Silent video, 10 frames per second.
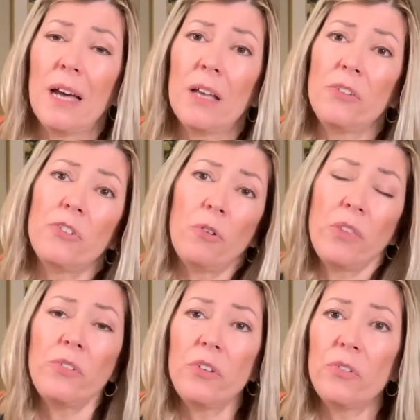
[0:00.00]
So
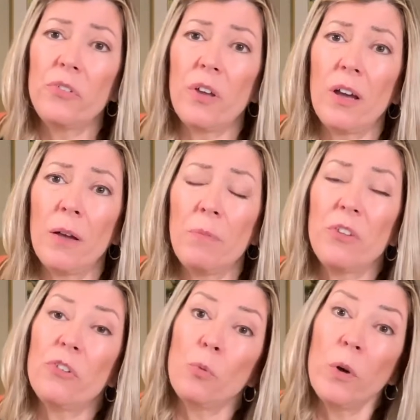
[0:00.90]
this
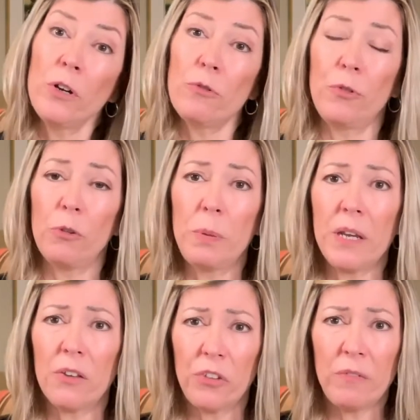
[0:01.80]
is wonderful,
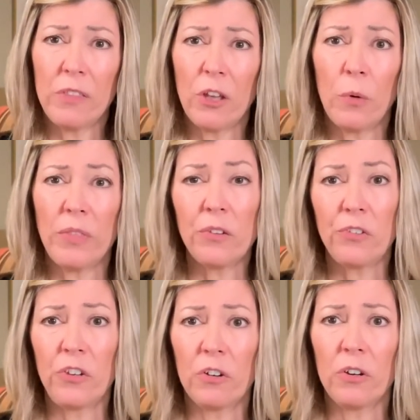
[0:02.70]
because even though in this
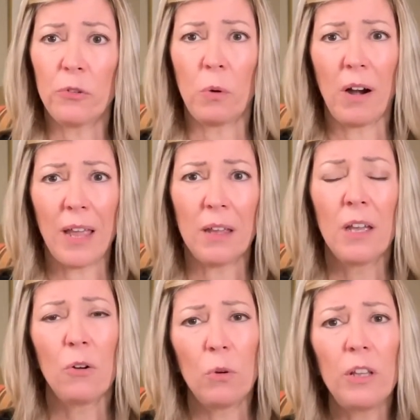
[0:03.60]
series where I
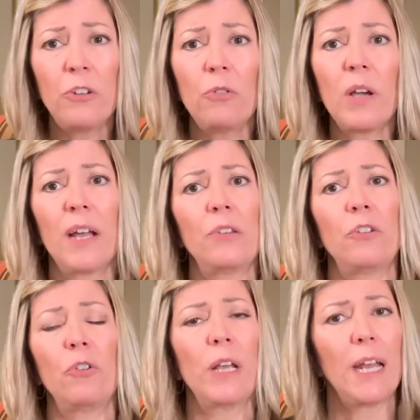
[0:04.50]
really do
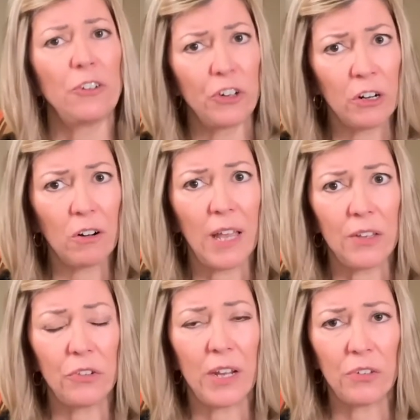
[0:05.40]
concentrate on
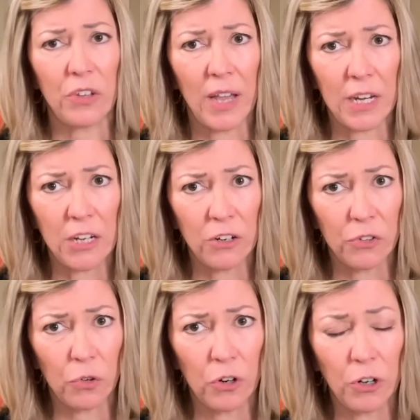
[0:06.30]
generalized anxiety
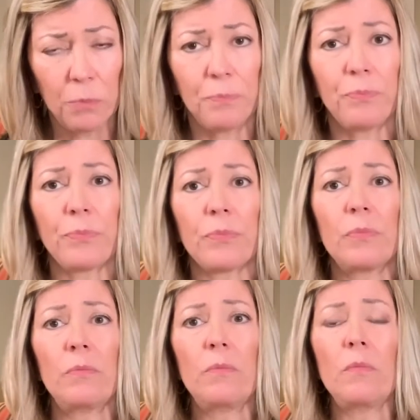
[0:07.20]
disorder,
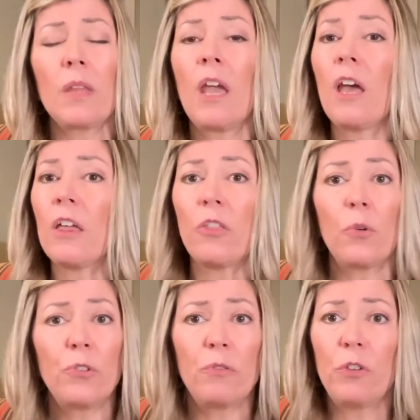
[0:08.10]

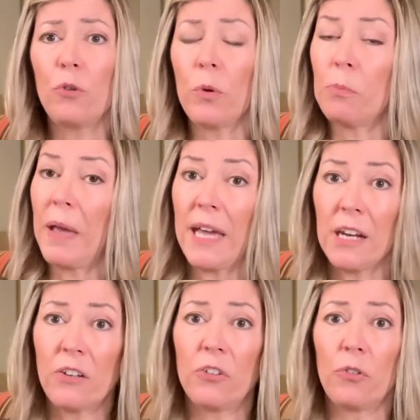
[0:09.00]
those of you with
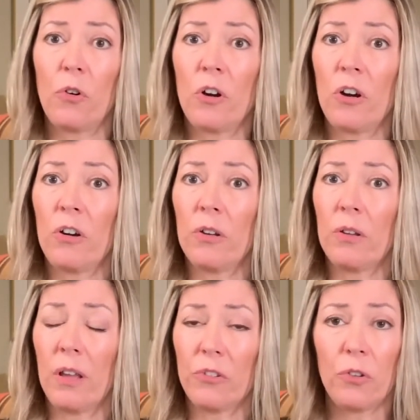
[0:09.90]
panic disorder,
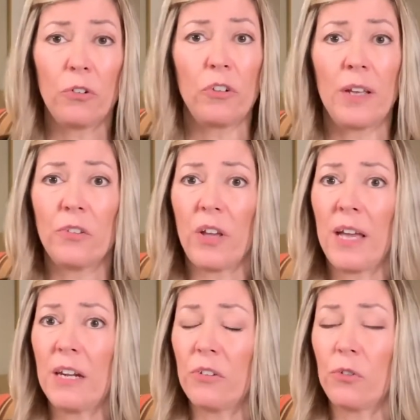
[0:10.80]
social
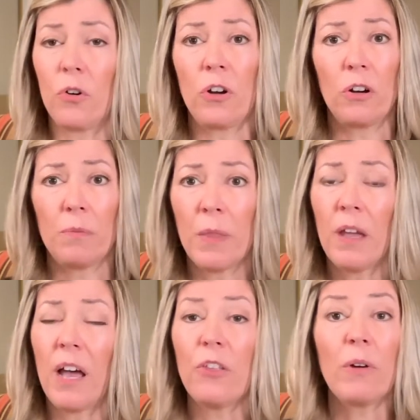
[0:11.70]
anxiety disorder,
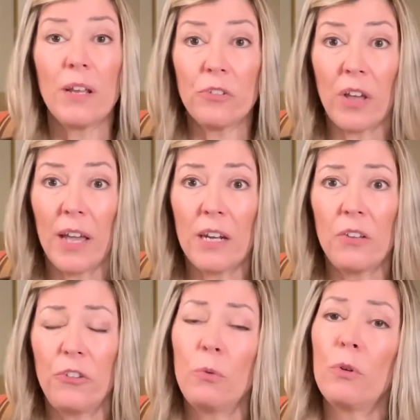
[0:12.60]
other
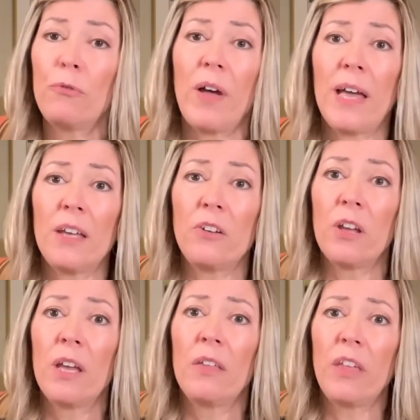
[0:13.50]
anxieties, you will find
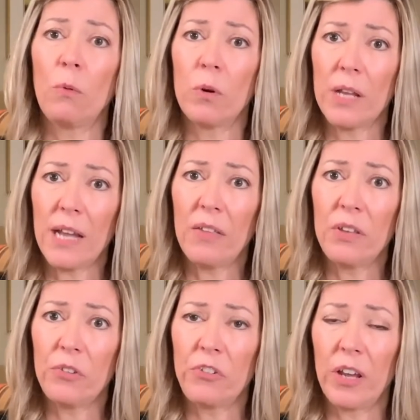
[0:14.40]
that working on
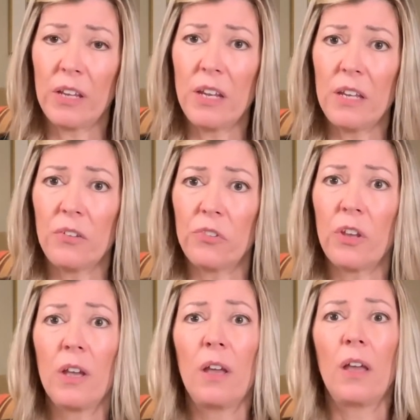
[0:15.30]
these techniques,
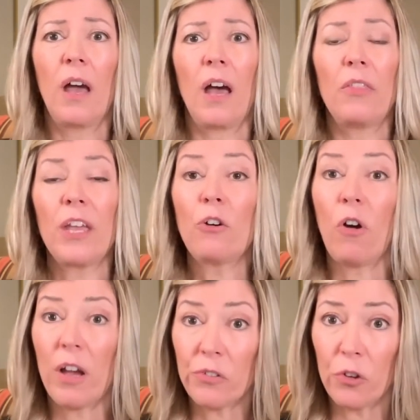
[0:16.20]
they
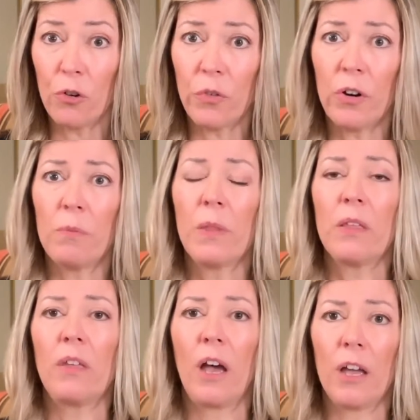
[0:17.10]
cross over.
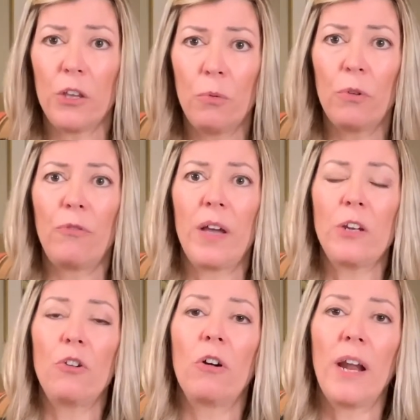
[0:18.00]
You will
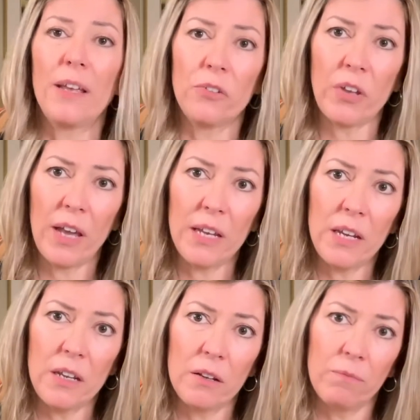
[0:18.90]
find your
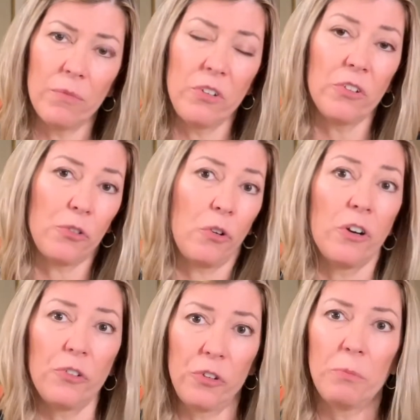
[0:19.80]
anxiety
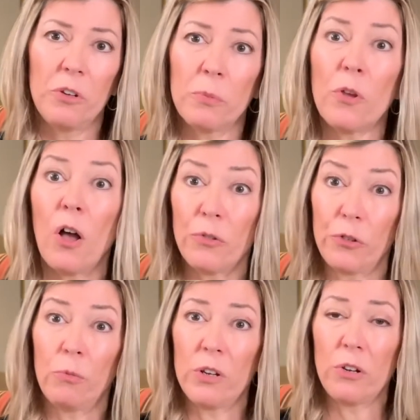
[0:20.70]
disorder symptoms
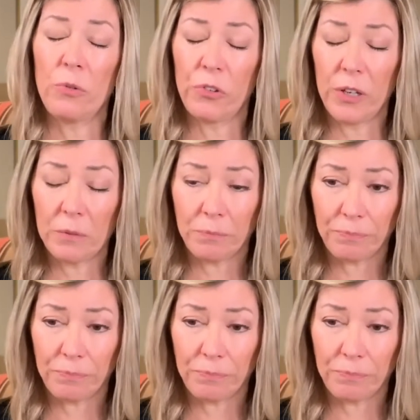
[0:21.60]
also reducing.